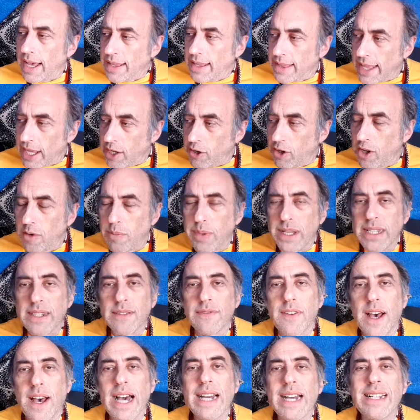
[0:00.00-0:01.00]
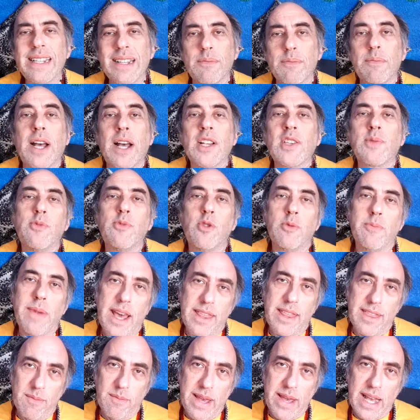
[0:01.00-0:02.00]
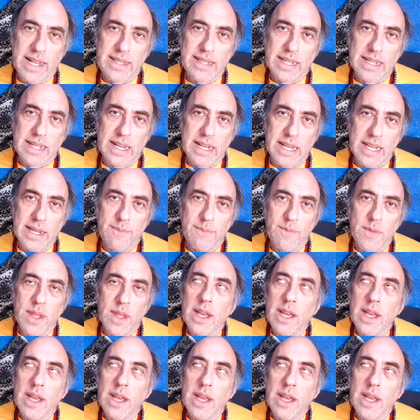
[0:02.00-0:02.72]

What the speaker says: they could be divided much more mathematically.